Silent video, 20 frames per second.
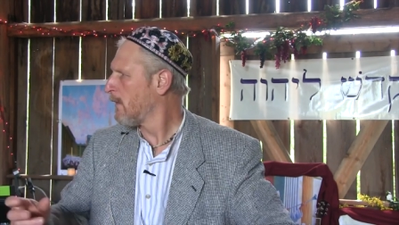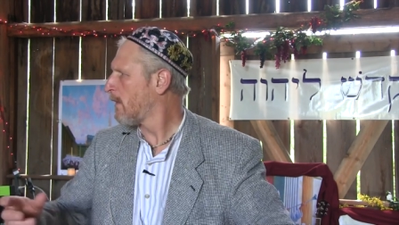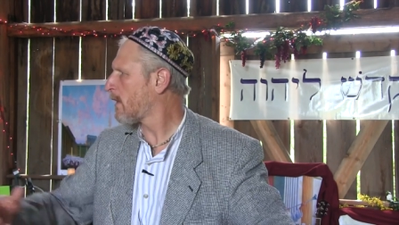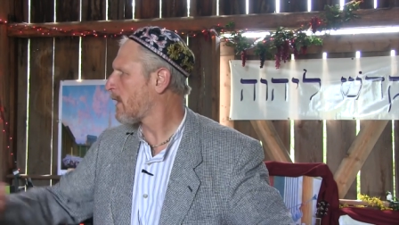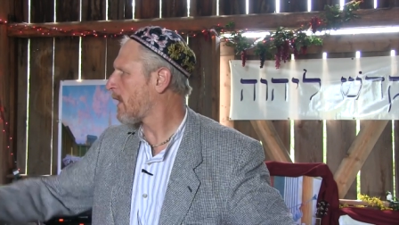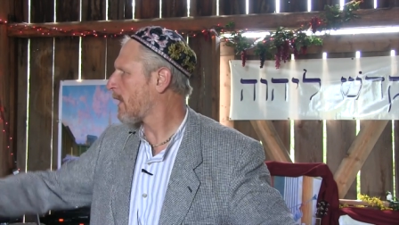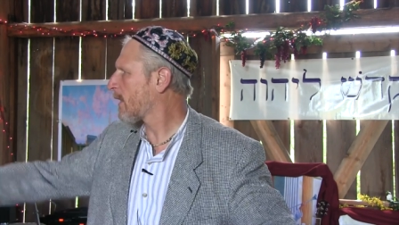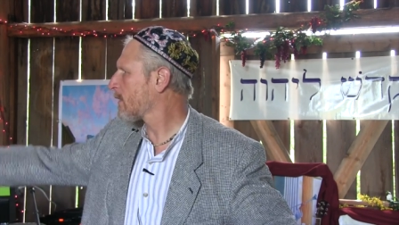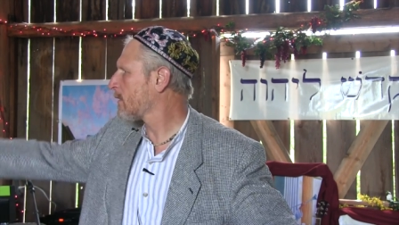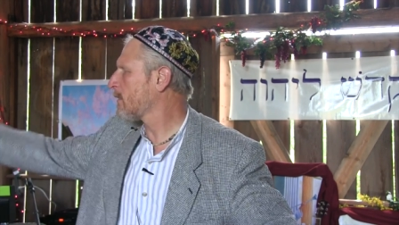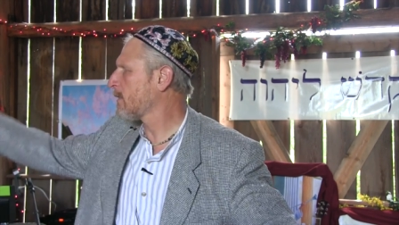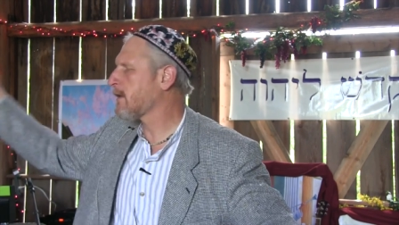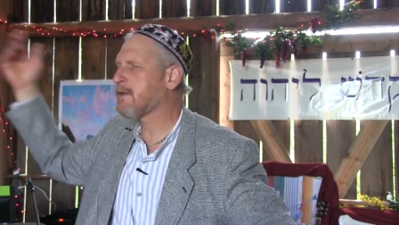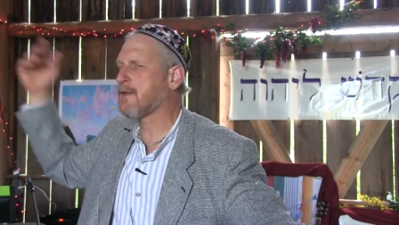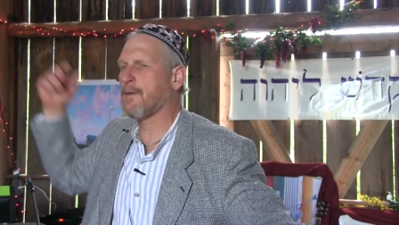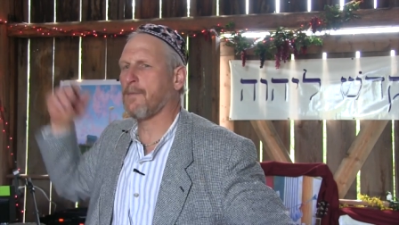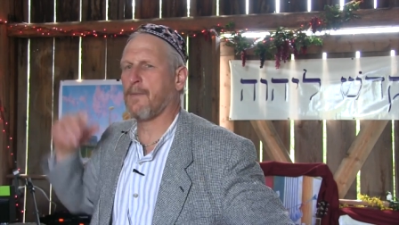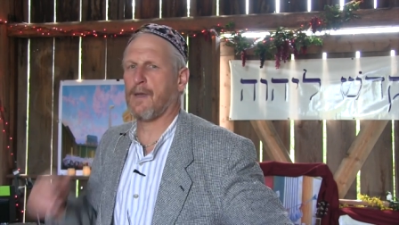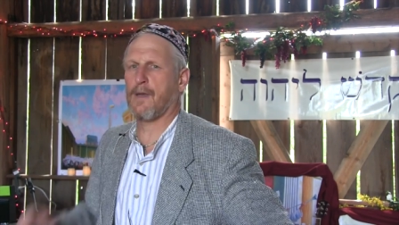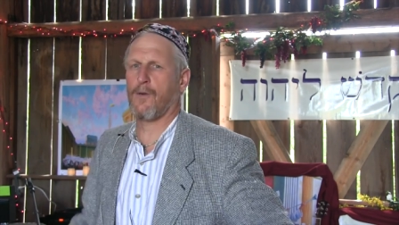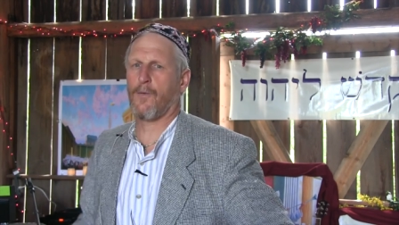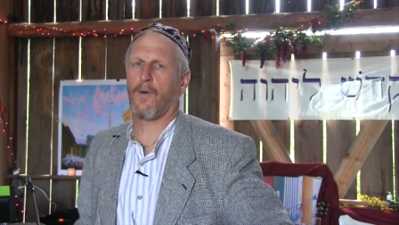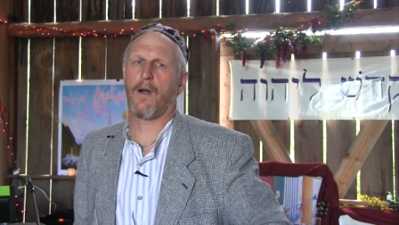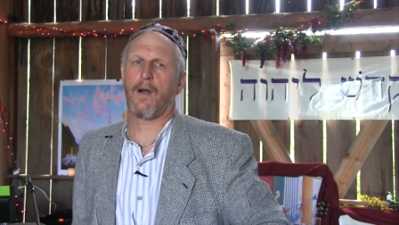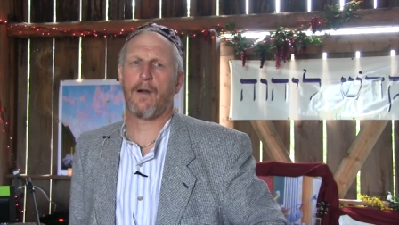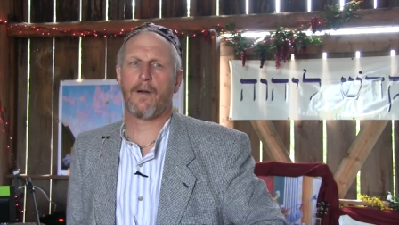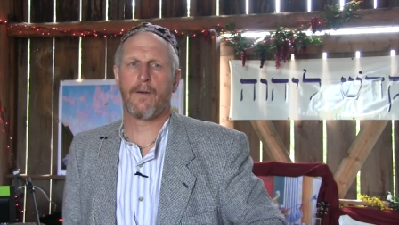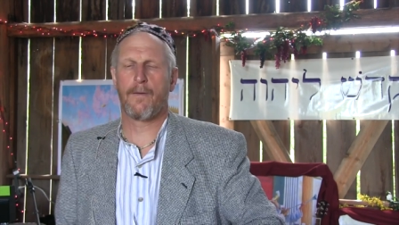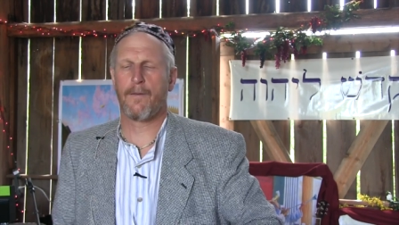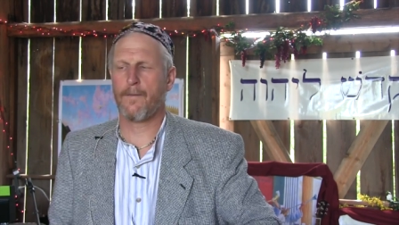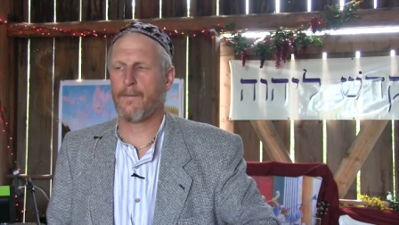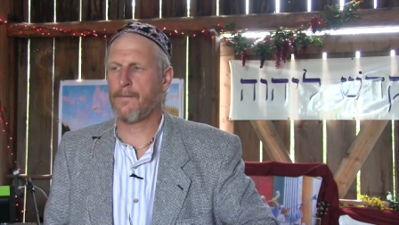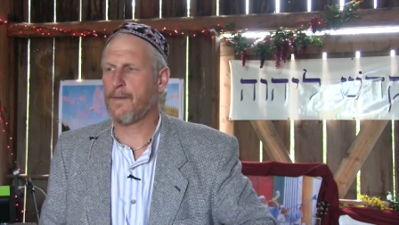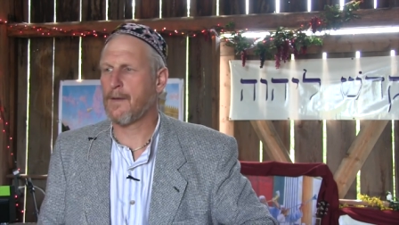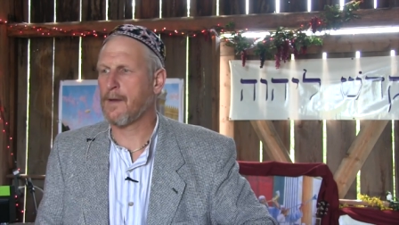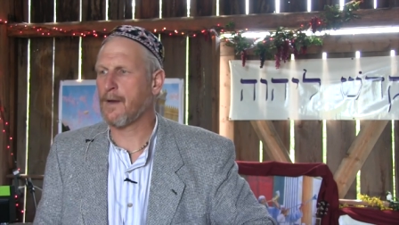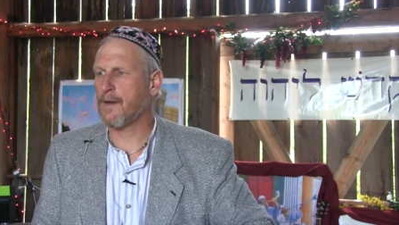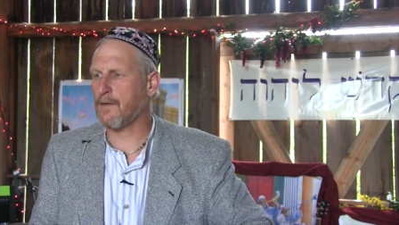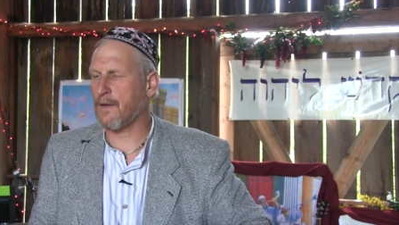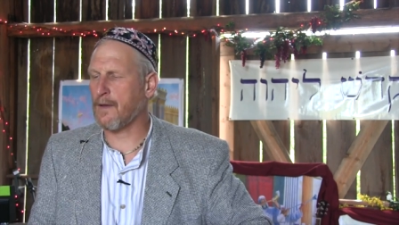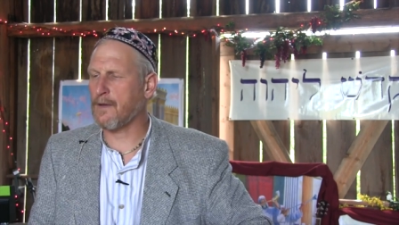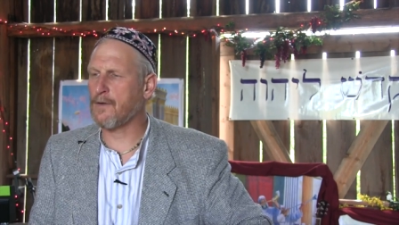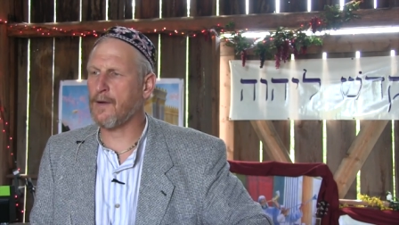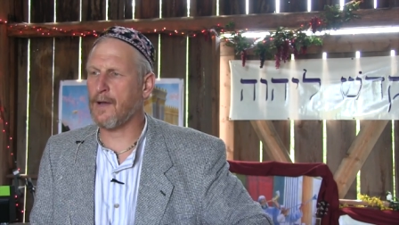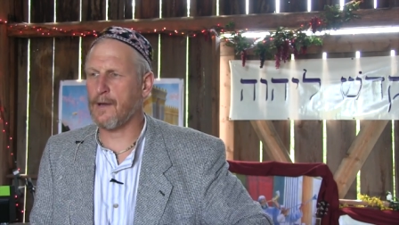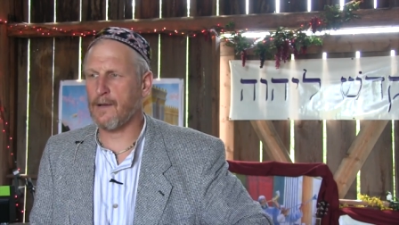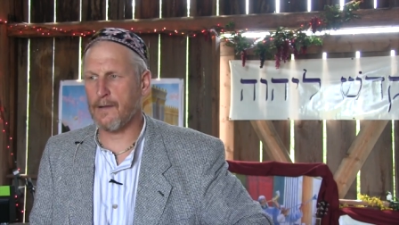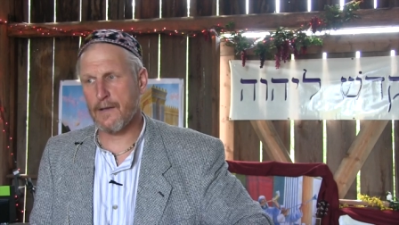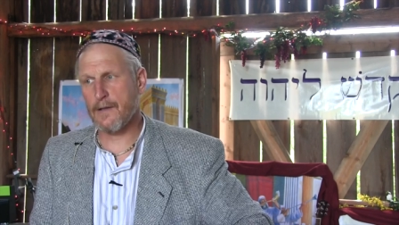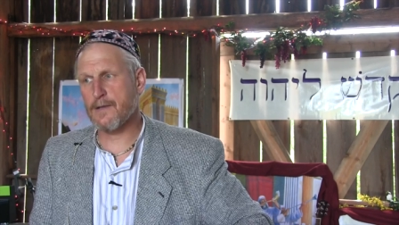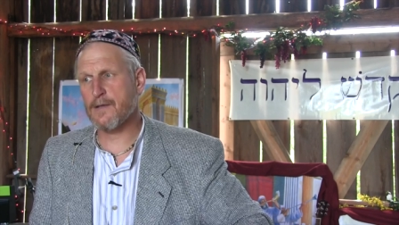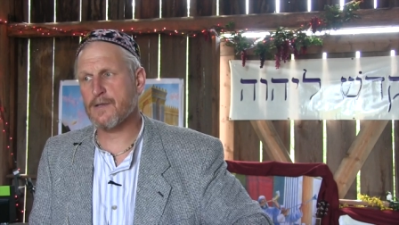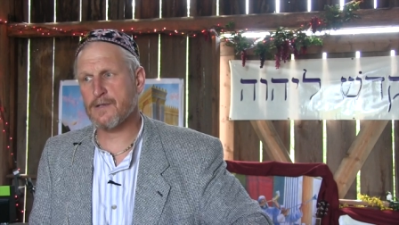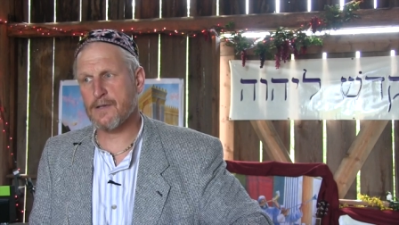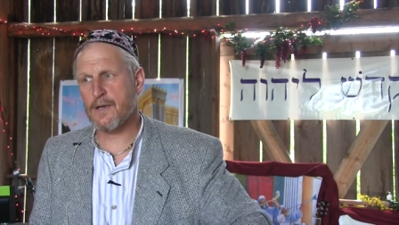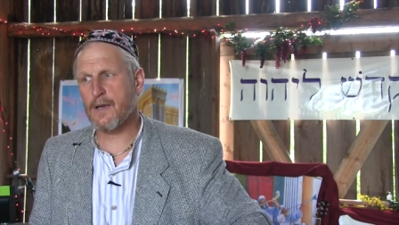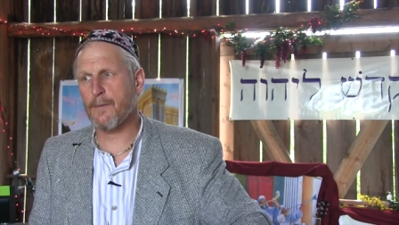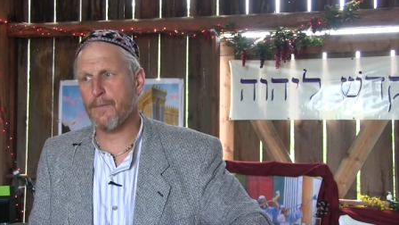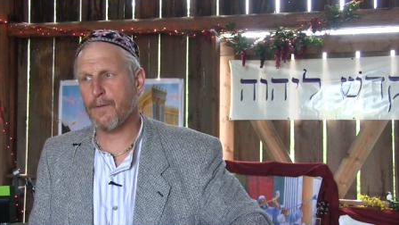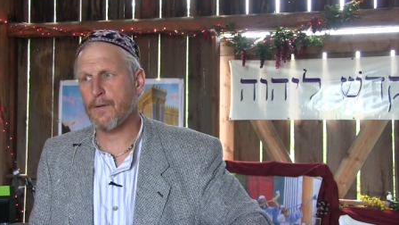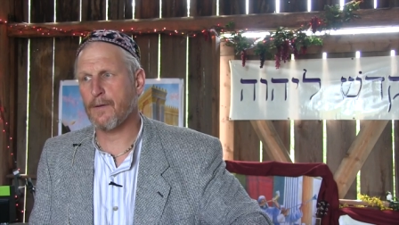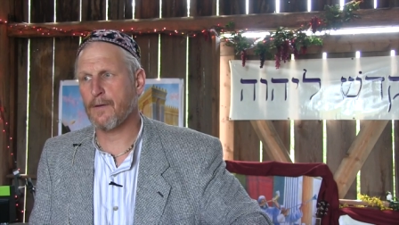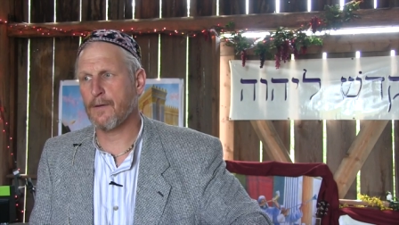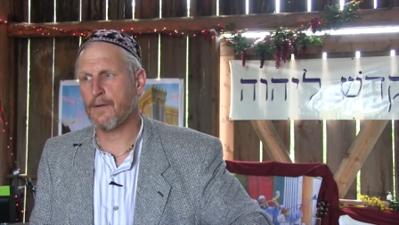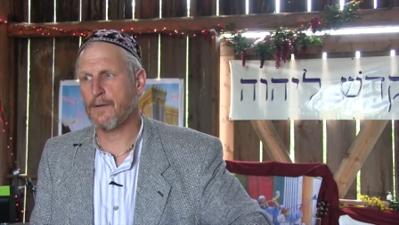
and I could lead them anywhere because I knew how to lead the sheep.